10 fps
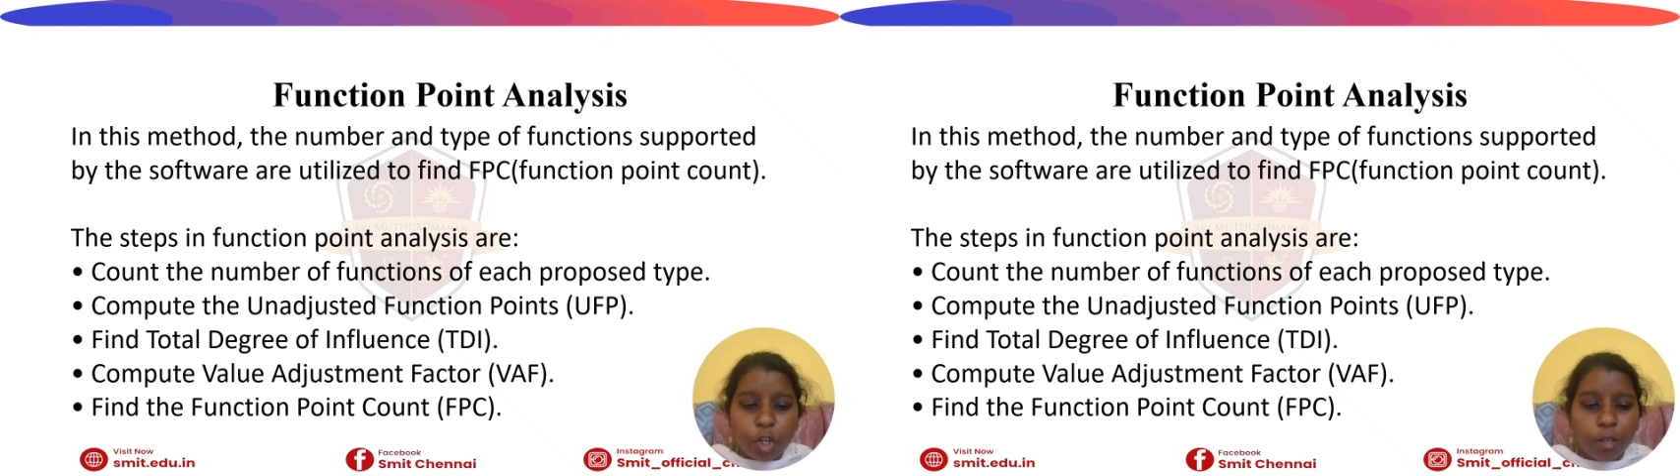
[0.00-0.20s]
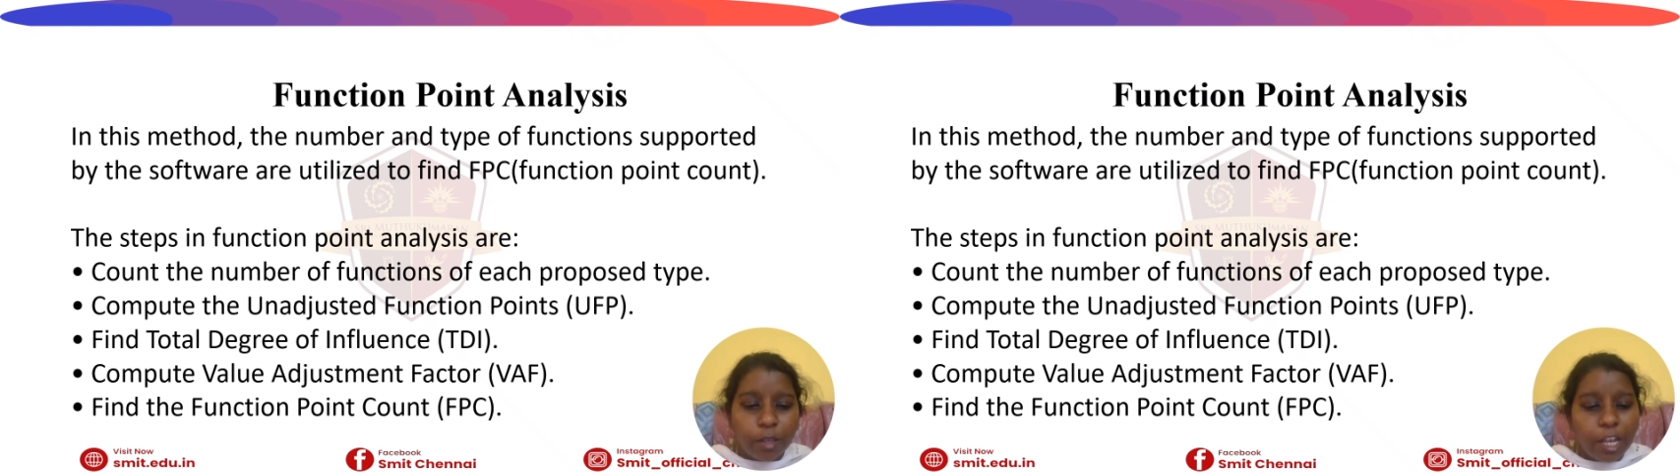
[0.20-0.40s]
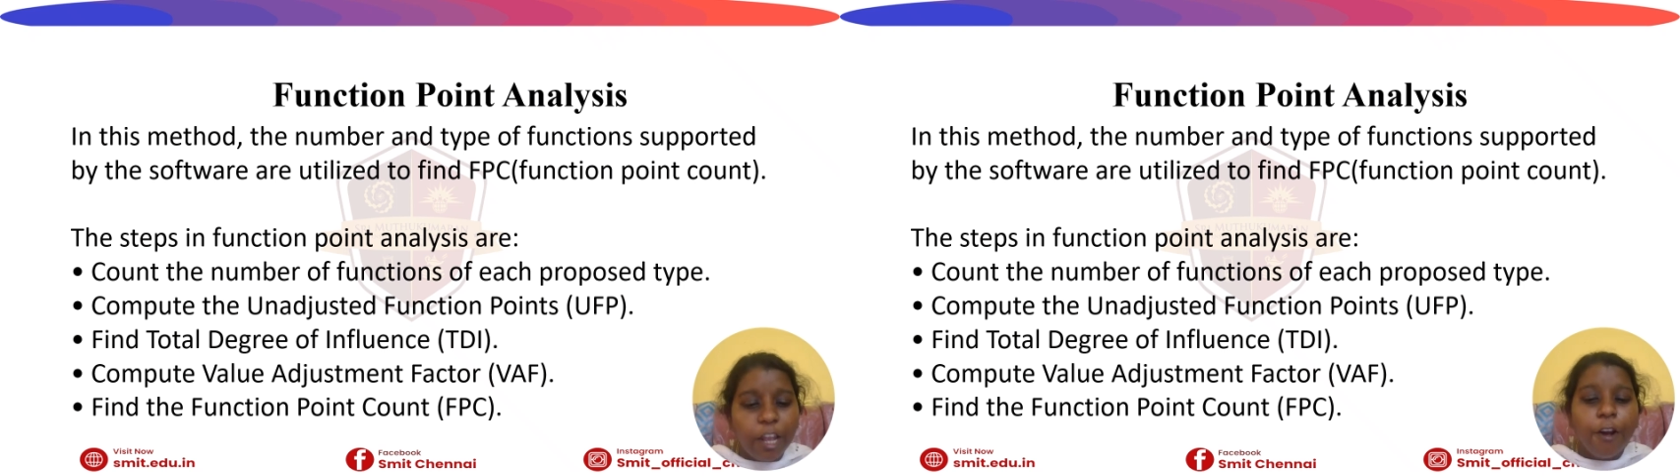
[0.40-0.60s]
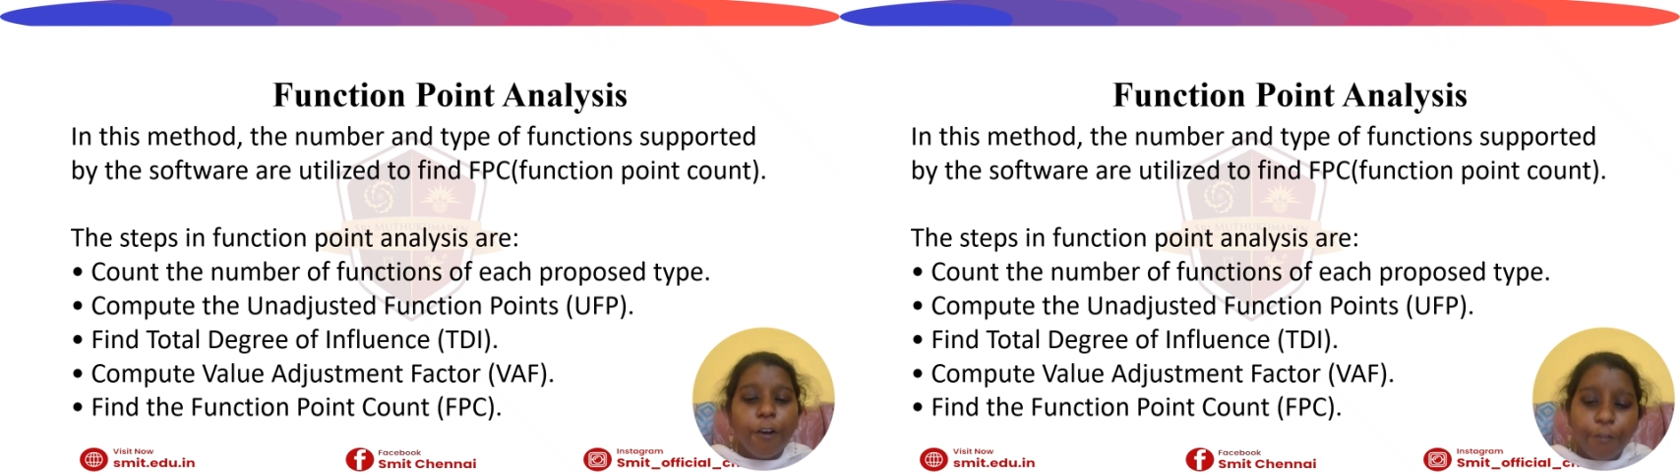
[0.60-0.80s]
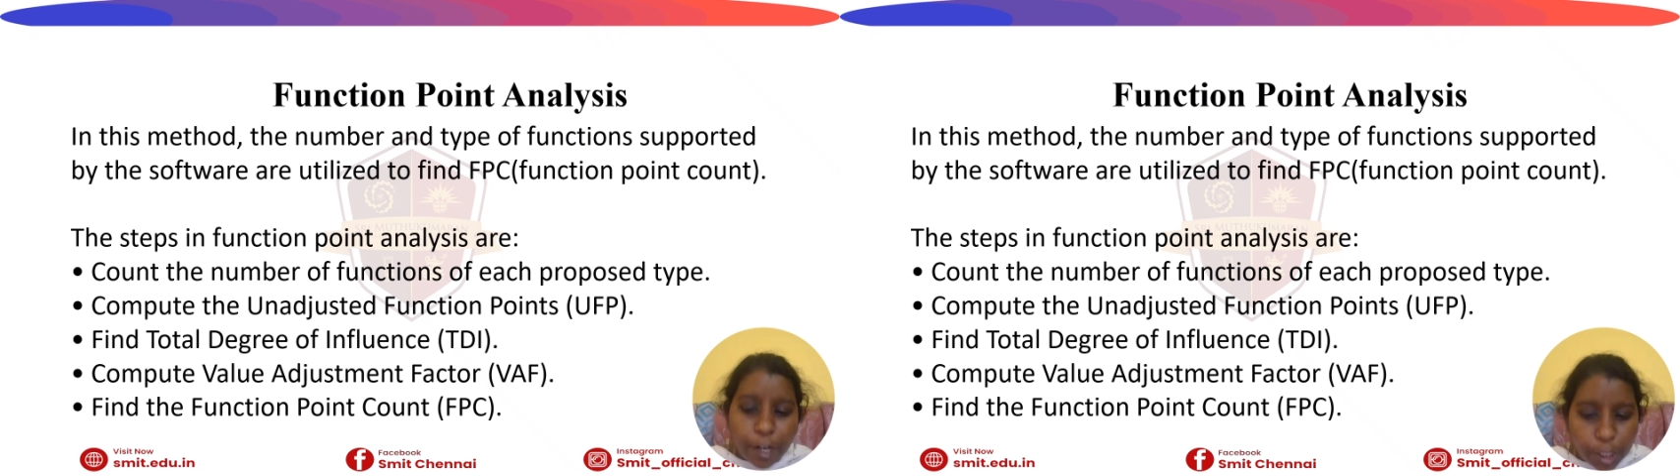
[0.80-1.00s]
on the
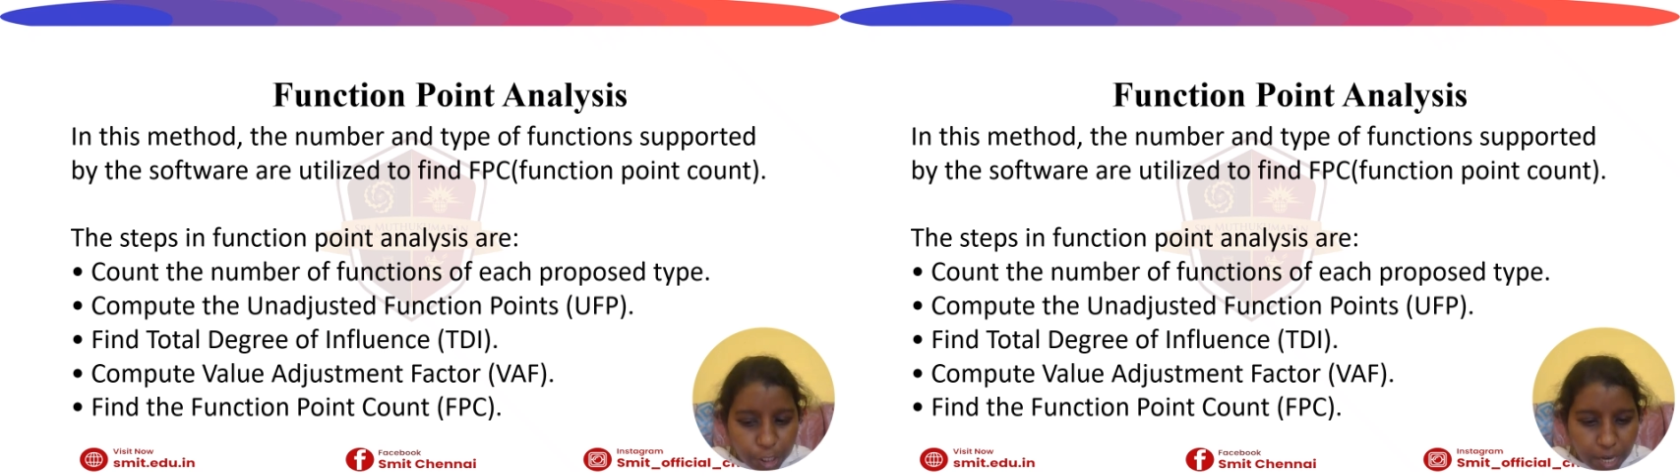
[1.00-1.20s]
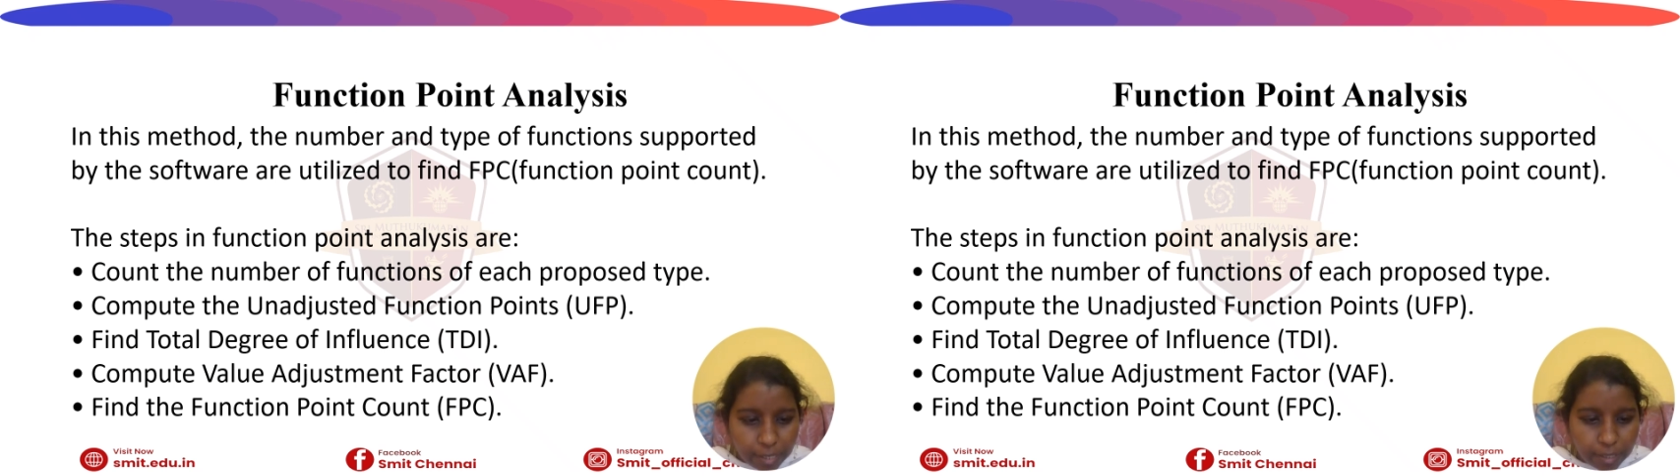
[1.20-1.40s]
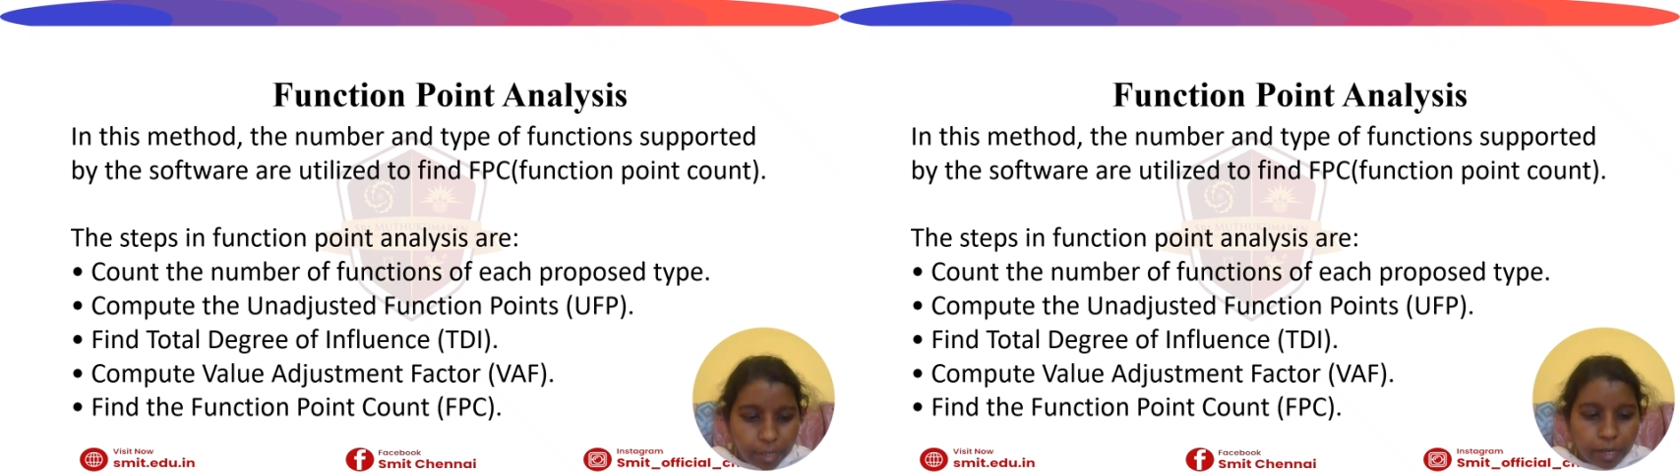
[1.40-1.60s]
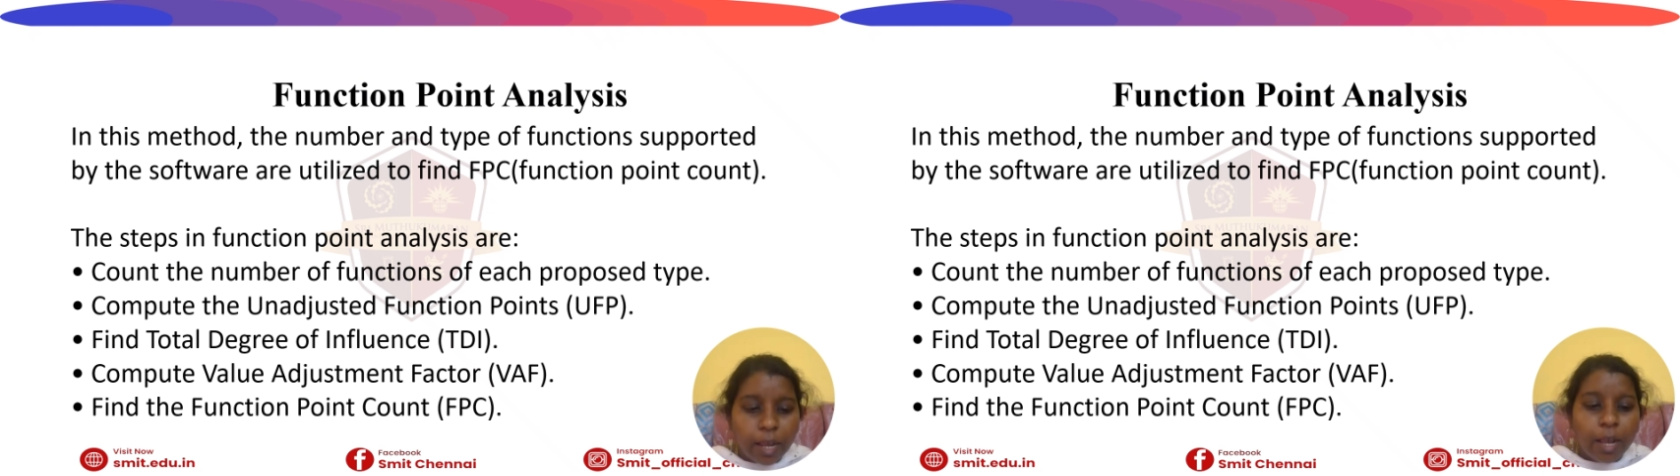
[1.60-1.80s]
functionality.